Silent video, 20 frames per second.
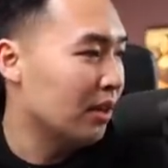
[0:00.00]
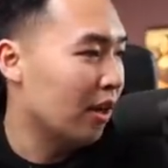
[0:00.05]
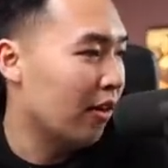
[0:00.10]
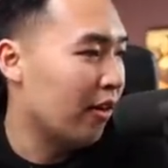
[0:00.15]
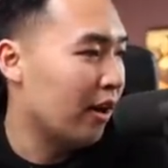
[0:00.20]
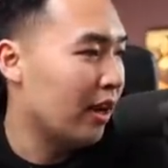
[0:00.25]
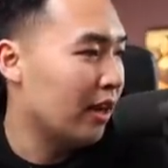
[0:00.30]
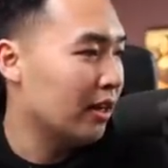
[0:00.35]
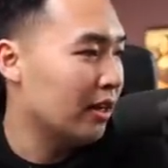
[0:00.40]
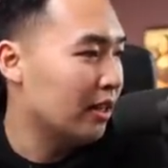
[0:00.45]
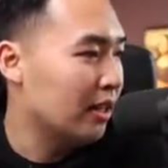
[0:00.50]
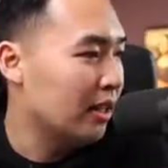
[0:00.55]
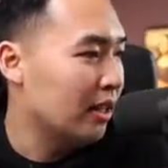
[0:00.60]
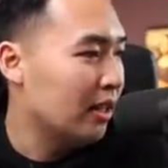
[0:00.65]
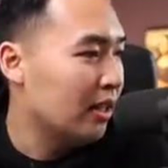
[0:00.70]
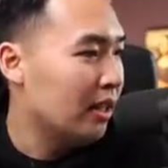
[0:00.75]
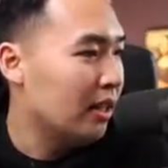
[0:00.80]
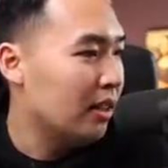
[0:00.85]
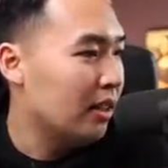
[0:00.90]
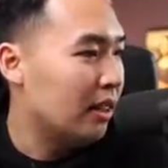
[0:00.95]
All right.
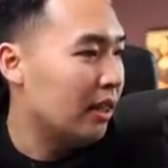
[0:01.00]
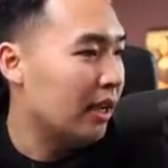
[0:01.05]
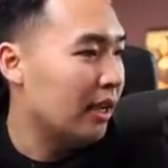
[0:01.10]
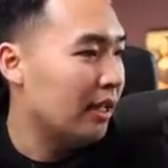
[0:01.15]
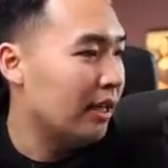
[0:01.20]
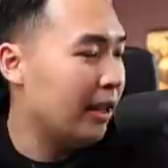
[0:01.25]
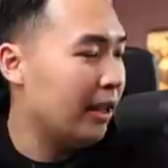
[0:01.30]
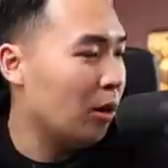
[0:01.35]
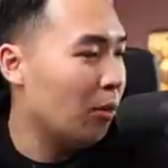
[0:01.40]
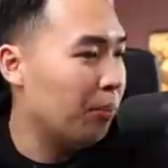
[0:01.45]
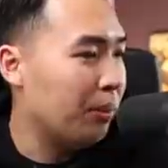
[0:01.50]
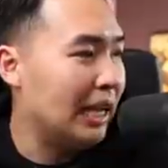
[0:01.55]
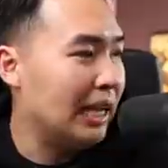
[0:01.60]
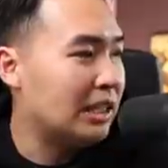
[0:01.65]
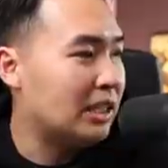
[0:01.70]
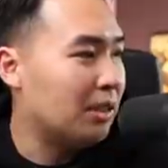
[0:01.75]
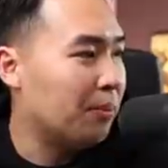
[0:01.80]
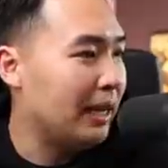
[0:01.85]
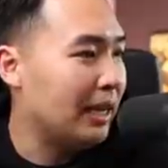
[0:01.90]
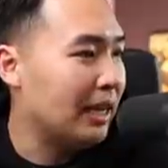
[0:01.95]
They, they don't plan
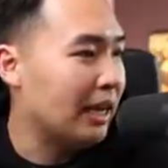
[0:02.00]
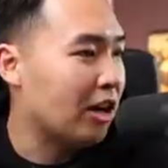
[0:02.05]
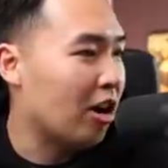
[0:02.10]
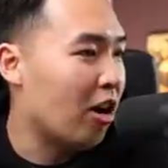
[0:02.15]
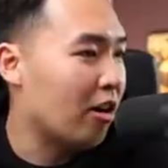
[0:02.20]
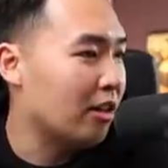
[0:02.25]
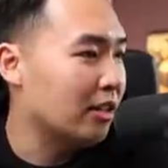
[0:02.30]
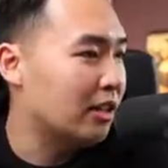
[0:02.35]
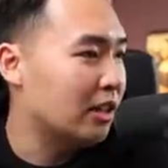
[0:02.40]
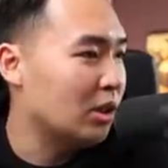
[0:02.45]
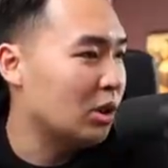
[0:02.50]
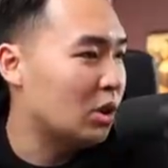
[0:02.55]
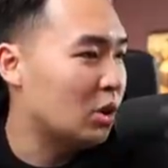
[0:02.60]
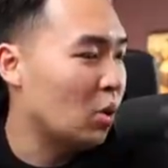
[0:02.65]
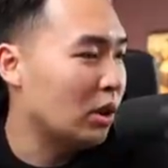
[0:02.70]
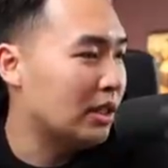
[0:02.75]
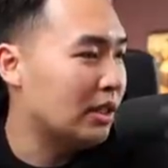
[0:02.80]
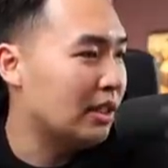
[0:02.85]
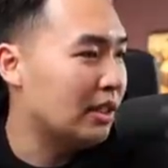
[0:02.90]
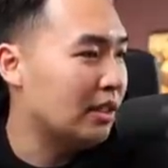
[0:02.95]
to make a car until
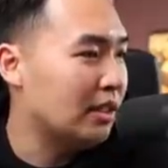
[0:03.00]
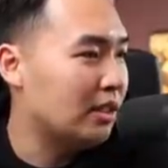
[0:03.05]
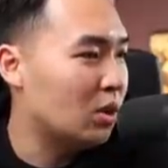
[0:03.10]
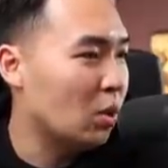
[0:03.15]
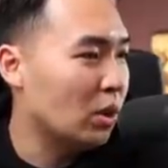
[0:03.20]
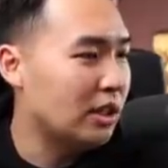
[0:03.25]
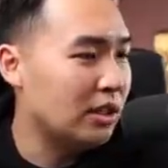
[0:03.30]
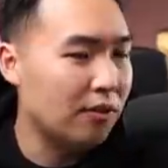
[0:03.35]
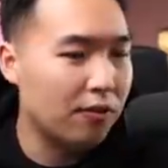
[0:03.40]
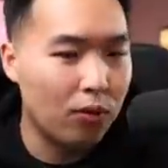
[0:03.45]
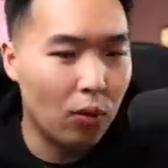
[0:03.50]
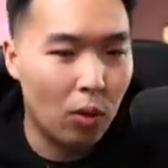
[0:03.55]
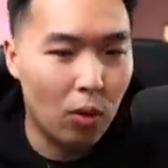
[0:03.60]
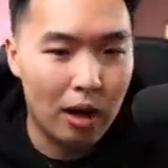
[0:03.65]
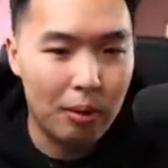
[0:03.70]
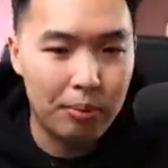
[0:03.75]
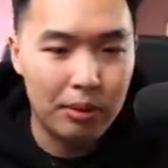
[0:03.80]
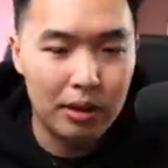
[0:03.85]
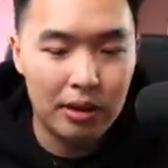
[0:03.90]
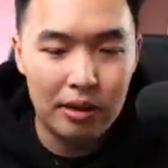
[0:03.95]
2024,
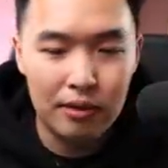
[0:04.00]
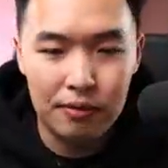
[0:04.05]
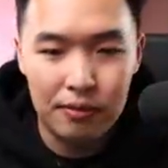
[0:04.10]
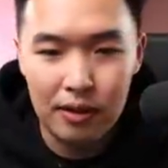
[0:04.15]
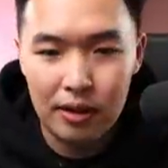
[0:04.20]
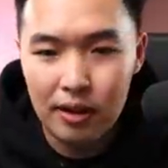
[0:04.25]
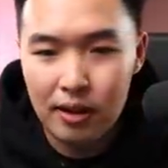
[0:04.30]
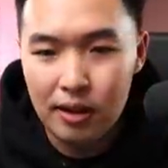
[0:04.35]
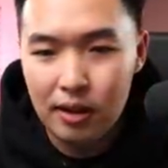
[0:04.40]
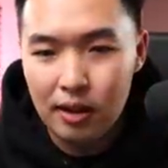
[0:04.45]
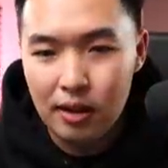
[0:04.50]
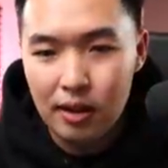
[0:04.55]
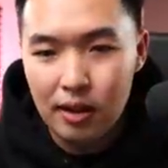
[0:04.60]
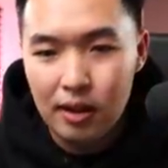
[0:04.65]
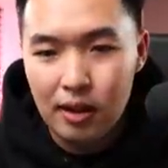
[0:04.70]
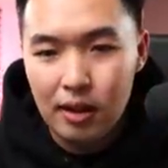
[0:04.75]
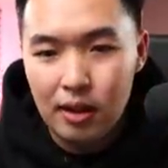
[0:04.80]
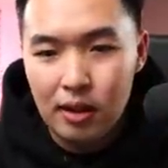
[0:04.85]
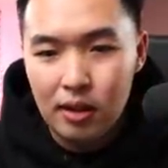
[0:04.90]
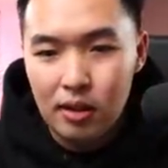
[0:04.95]
I believe.
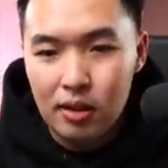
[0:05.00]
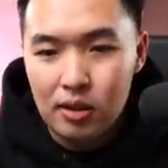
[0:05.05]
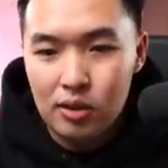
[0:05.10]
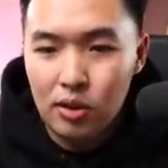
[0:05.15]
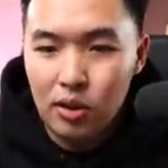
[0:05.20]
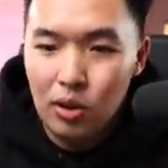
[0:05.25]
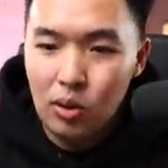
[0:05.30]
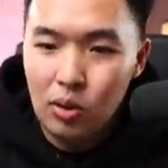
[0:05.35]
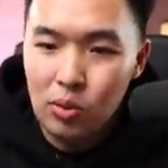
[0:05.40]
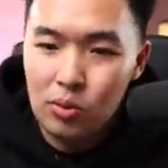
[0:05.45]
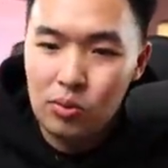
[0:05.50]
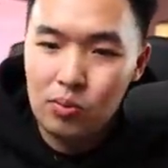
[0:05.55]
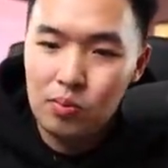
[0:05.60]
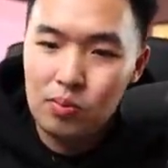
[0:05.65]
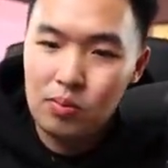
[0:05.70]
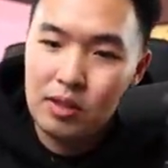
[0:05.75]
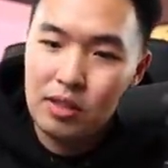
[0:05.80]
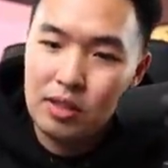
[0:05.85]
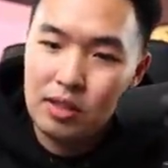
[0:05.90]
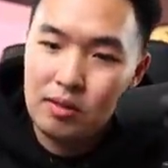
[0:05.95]
So,
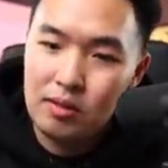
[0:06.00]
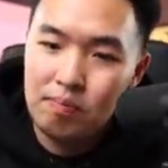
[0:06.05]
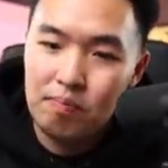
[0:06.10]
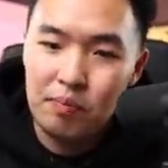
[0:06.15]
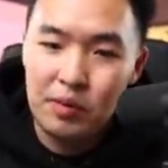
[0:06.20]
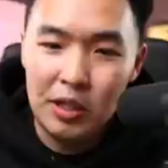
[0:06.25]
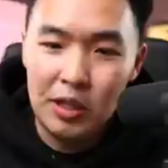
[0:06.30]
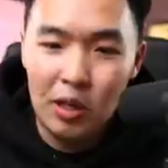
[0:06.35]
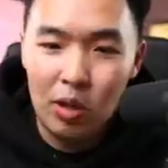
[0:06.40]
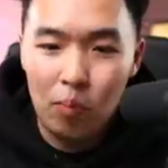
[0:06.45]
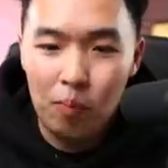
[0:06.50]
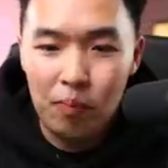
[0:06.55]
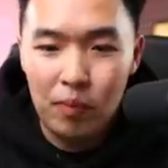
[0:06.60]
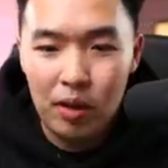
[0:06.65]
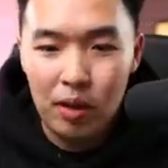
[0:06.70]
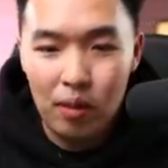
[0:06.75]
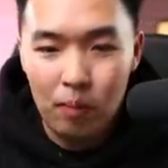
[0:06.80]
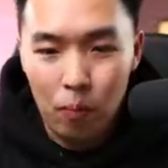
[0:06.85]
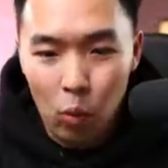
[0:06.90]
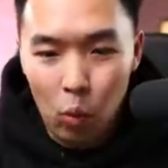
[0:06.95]
you know,
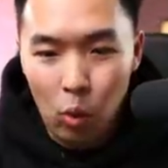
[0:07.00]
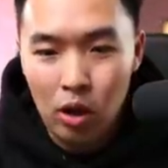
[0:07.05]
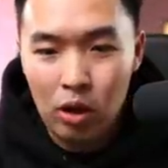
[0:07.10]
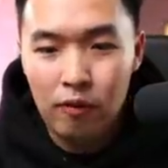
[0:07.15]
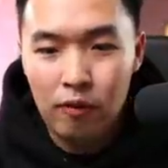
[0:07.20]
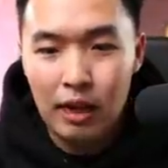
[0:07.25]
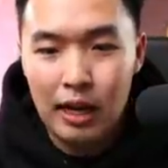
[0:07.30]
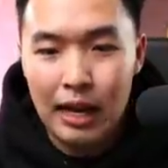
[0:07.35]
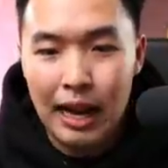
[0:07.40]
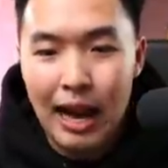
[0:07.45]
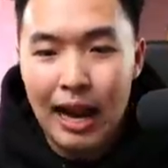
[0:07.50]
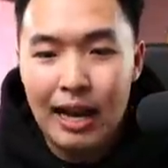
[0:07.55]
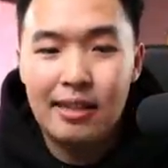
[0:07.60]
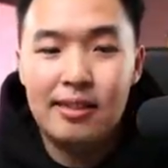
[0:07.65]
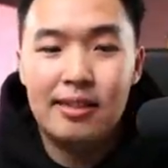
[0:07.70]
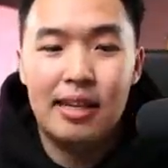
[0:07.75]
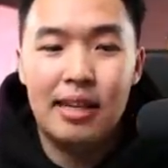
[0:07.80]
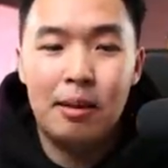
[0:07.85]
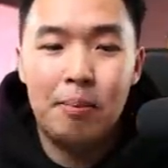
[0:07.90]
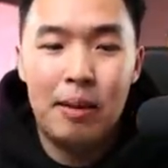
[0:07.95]
one of the
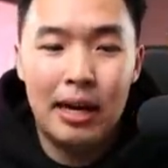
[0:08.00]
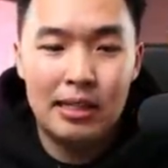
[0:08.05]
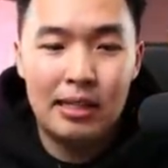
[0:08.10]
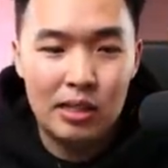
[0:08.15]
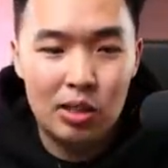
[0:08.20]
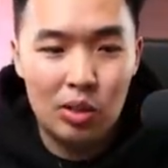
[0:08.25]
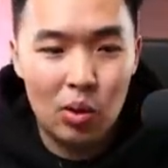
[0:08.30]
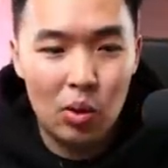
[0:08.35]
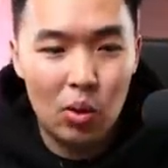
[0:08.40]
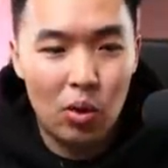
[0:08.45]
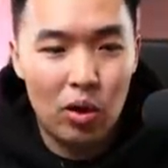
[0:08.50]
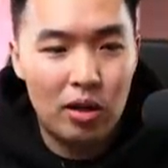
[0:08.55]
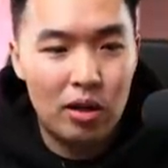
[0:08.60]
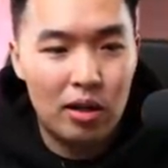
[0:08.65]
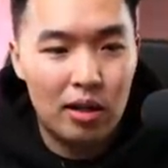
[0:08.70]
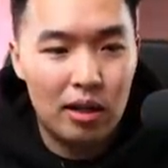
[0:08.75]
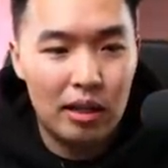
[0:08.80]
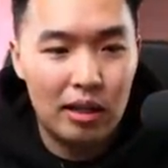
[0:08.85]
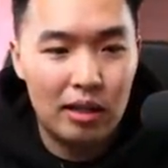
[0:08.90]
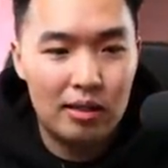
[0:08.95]
guys in my Discord
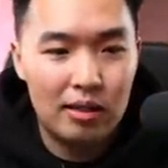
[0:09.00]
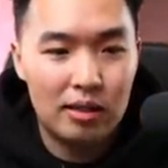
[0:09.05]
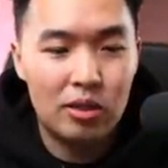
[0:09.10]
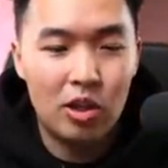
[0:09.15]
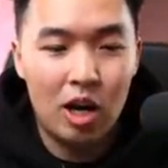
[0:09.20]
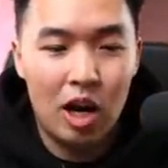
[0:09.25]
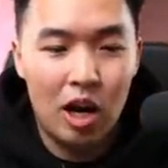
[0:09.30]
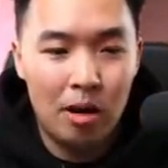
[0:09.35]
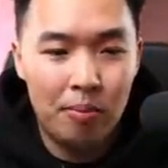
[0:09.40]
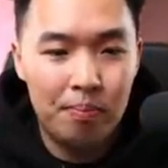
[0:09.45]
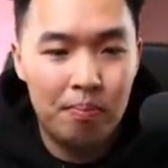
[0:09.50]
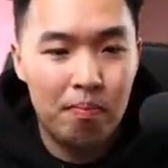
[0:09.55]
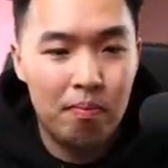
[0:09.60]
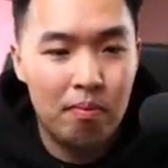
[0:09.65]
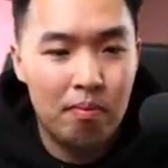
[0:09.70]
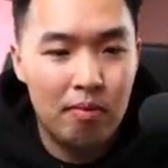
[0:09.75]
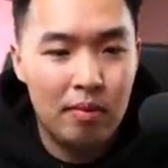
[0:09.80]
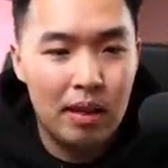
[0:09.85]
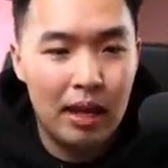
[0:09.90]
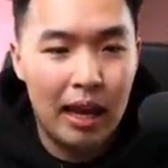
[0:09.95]
is Dom,
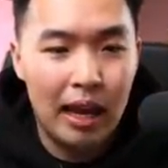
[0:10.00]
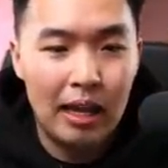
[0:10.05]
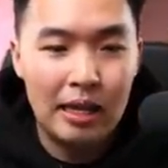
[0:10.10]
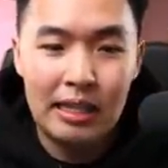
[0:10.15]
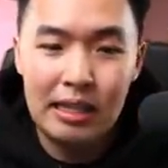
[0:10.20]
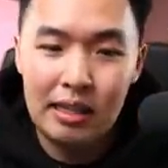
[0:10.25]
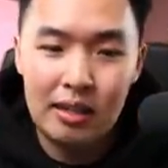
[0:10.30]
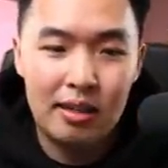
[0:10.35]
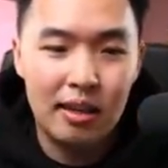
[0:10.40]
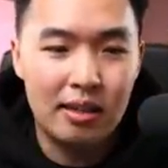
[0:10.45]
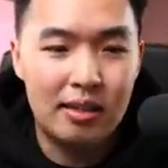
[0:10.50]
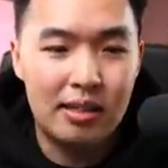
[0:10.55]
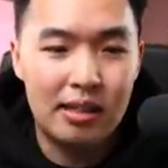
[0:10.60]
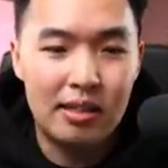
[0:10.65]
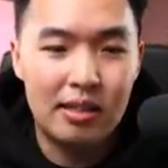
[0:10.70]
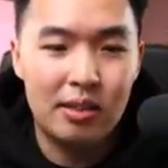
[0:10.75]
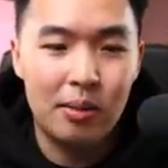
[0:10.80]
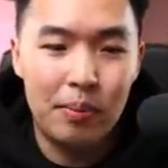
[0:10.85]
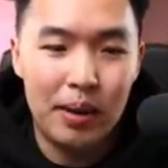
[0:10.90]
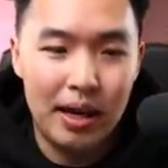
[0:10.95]
and he does
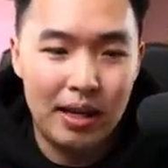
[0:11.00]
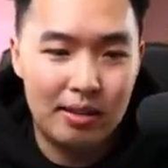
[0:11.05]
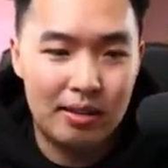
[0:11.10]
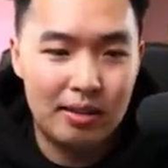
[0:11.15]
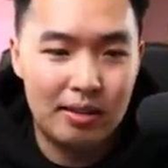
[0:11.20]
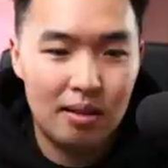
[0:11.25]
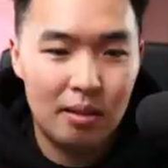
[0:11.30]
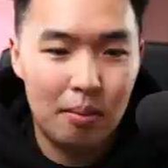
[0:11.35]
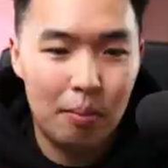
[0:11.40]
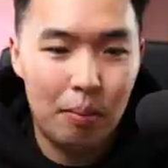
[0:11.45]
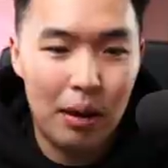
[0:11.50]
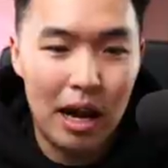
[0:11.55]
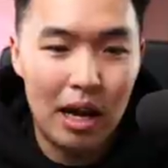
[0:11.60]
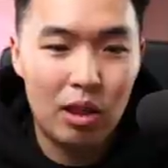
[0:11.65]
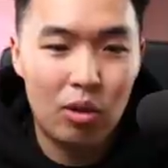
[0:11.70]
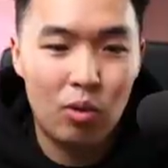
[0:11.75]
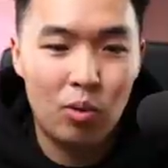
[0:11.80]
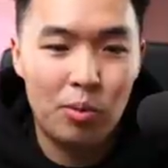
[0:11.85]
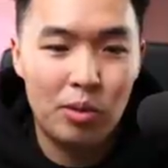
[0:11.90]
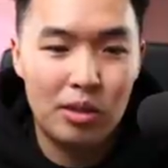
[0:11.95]
this the best. Buy
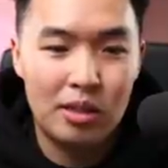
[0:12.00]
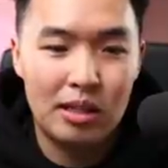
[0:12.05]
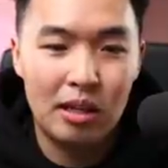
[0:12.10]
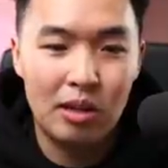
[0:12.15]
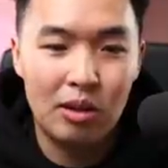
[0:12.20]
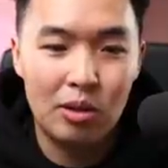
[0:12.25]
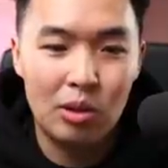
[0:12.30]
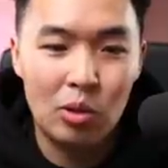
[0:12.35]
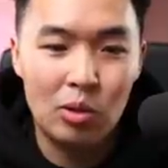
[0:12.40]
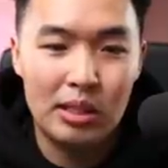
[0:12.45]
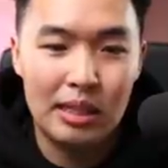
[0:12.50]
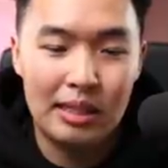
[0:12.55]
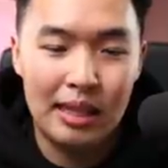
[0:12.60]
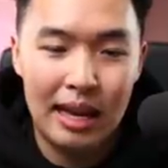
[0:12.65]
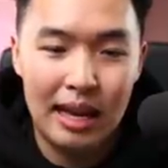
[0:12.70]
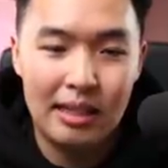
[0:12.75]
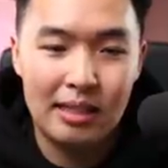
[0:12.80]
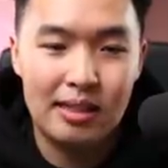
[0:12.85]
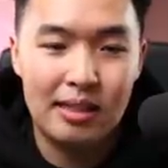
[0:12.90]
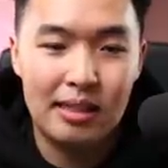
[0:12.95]
the rumors, sell the news.
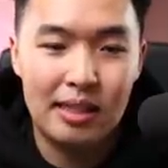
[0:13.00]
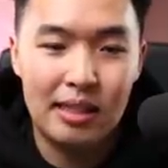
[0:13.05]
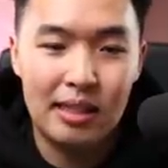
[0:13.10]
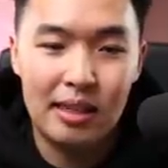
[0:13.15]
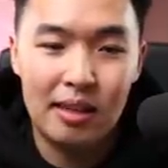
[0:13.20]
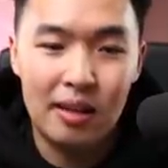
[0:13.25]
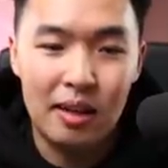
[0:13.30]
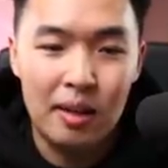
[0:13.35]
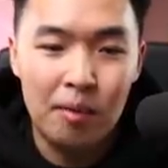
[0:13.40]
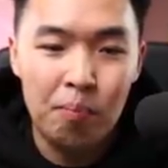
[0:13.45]
That is the key.